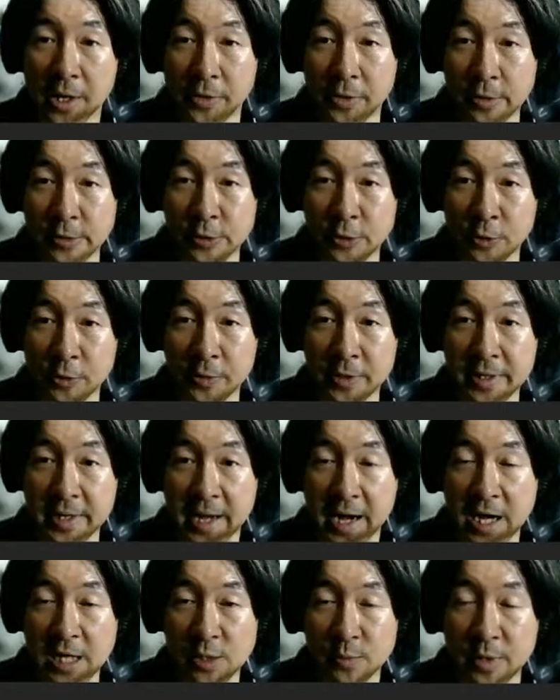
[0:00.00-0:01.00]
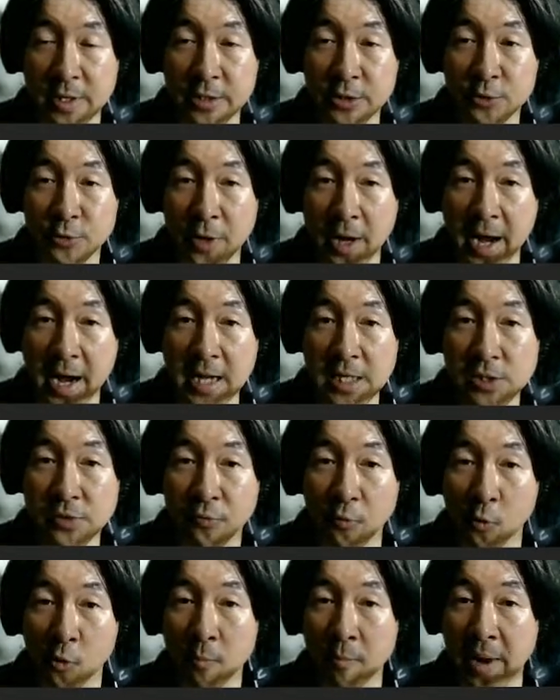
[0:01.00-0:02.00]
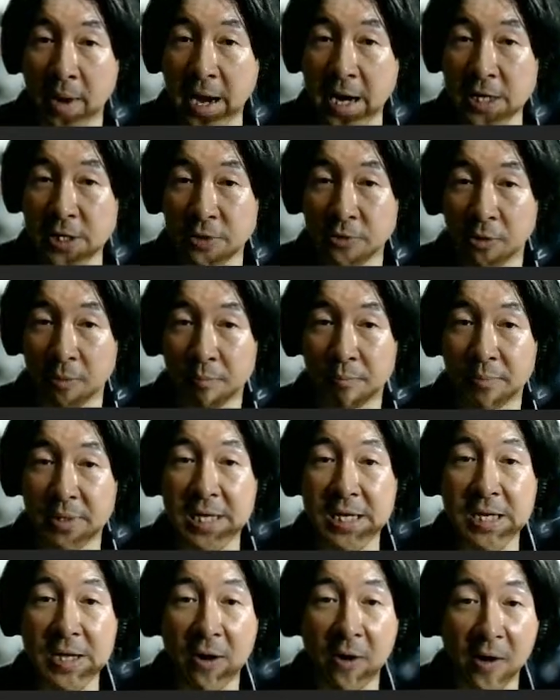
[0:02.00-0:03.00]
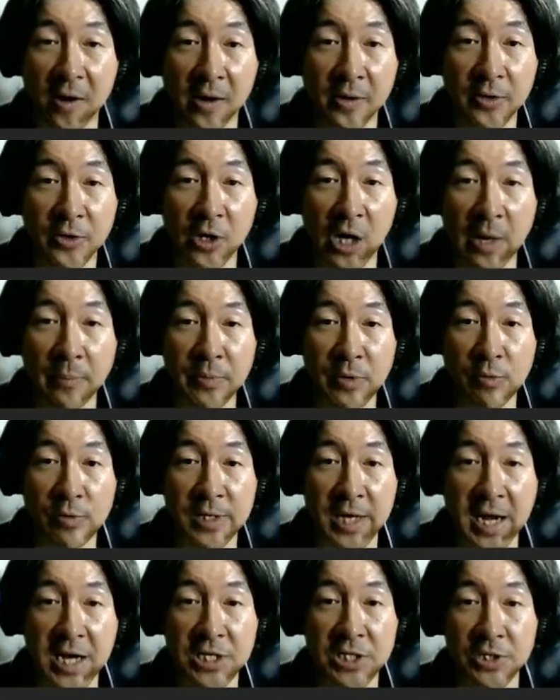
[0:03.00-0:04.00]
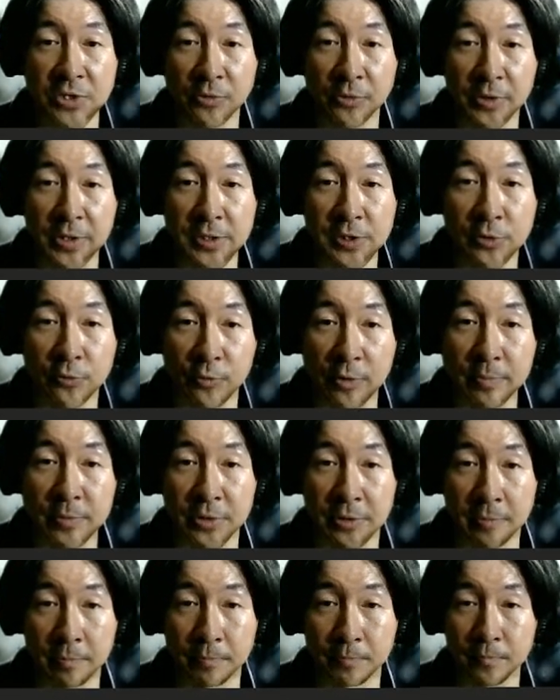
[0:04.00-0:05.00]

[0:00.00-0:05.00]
the journey has been transformational beyond computational description.